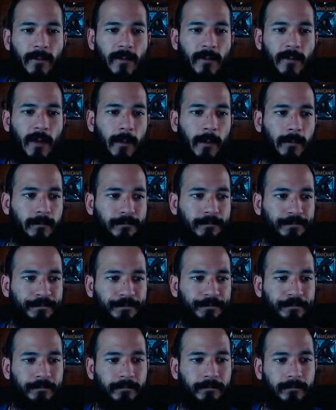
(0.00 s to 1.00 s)
So
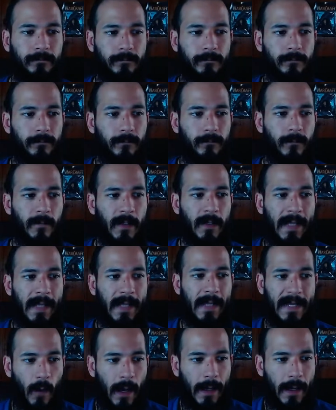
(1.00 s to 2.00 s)

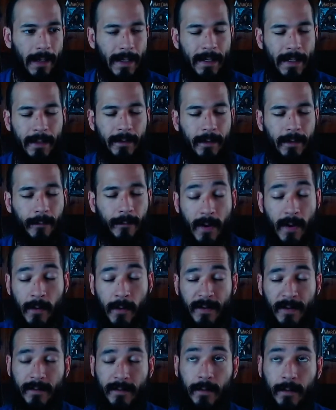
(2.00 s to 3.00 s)
that's why in the
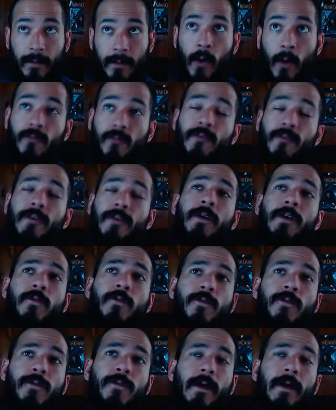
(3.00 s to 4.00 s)
pyramids they also
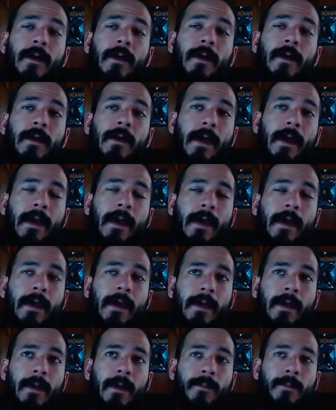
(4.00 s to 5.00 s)
used
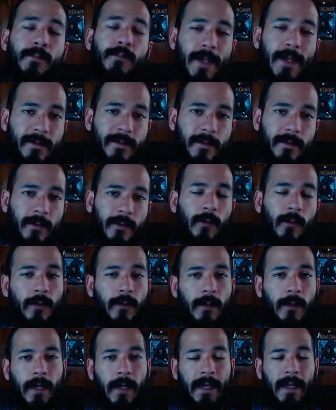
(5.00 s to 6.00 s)
a priest
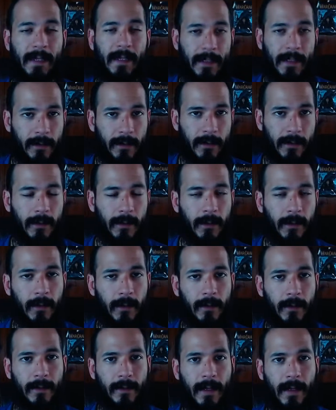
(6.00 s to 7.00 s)
or a healer
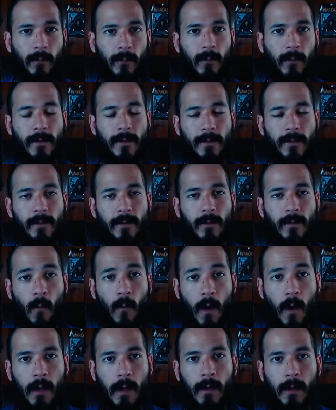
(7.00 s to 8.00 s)
that was the
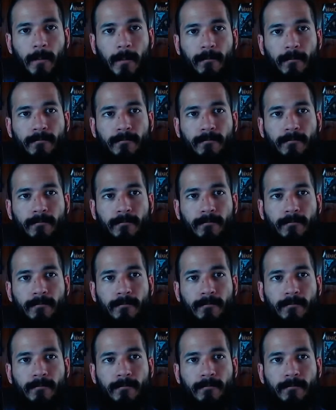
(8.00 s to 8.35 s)
one